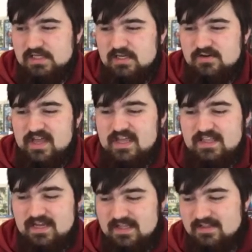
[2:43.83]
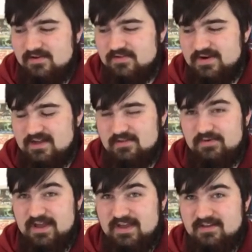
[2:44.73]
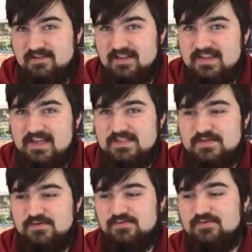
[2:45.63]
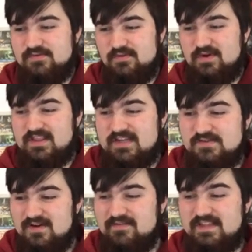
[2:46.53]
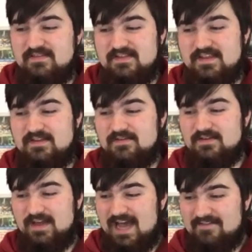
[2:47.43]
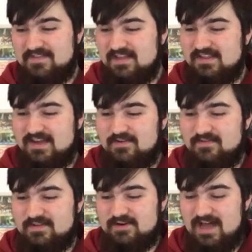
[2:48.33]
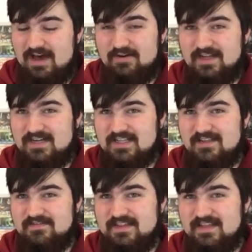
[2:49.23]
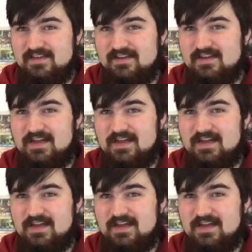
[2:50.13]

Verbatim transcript: Okay, now that those are out of the way, let's get to the ones I do have on DVD. Half of these I don't even know how I got on DVD.